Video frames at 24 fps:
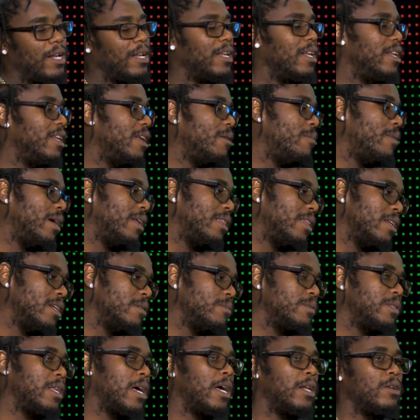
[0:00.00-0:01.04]
and then you might
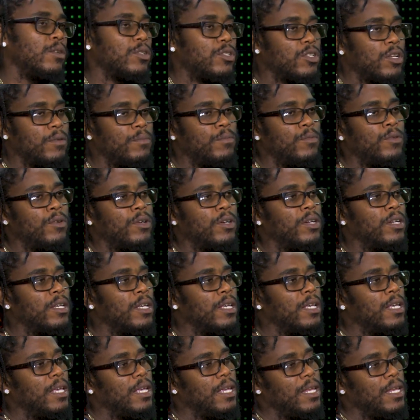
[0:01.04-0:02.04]
then start do some more.